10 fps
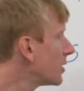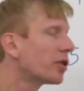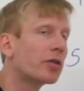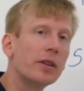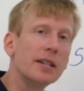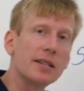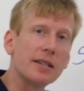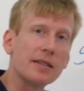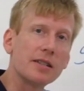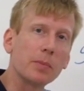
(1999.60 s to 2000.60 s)
increase
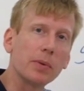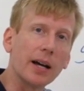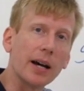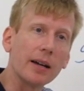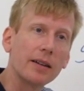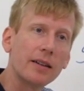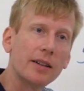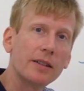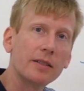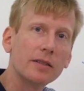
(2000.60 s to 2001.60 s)
in supply,
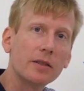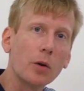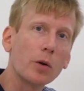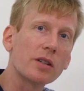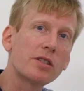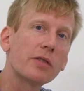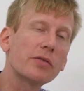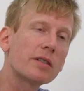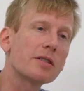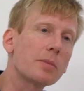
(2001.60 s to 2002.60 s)
or to
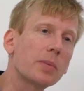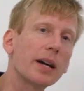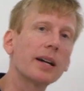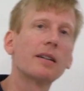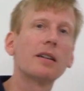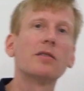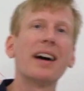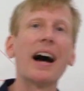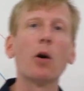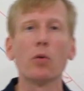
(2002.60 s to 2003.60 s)
shift our supply curve
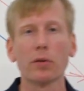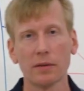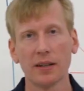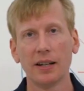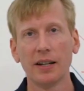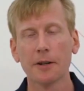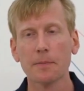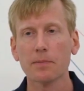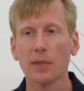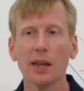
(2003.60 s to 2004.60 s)
out.
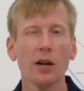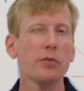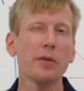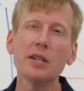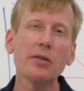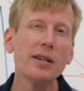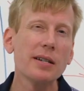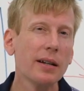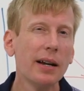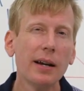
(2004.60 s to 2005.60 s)
Now, for this
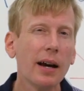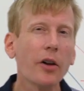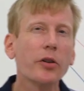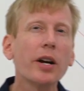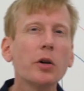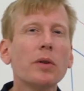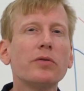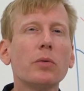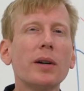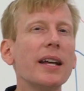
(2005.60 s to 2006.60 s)
reason, I'll try to
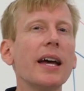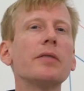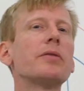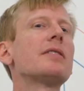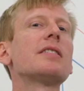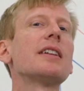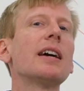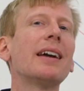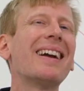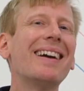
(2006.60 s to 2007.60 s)
avoid ever
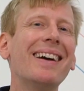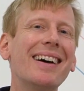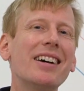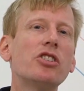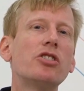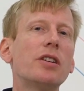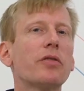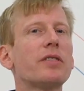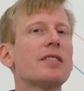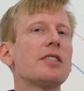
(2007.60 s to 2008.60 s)
saying
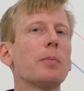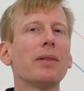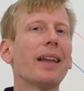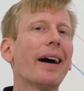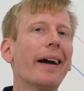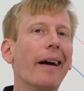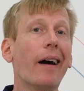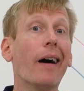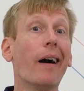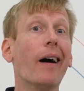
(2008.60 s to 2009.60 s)
shift
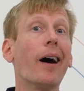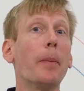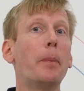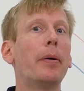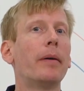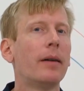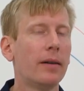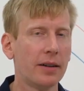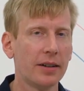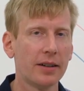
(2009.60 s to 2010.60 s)
supply up.
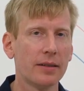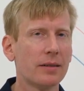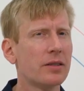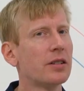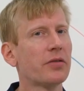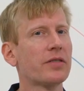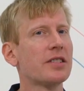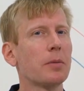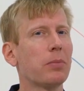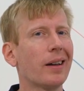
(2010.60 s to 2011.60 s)
Shift
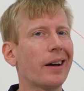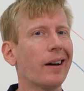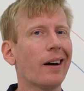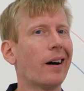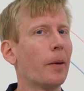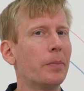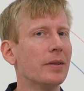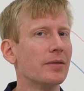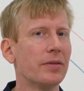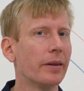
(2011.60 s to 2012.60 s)
supply up
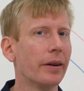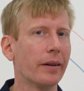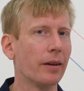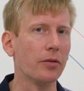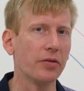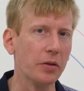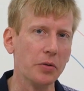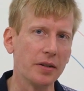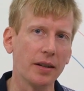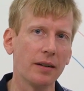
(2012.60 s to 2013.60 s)
is very
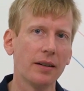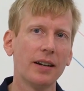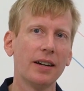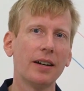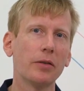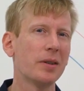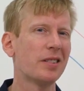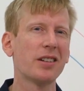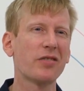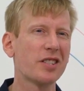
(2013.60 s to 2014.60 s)
confusing. If we
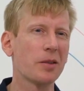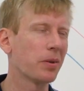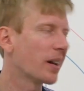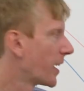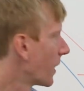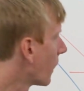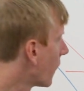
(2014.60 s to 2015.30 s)
shift supply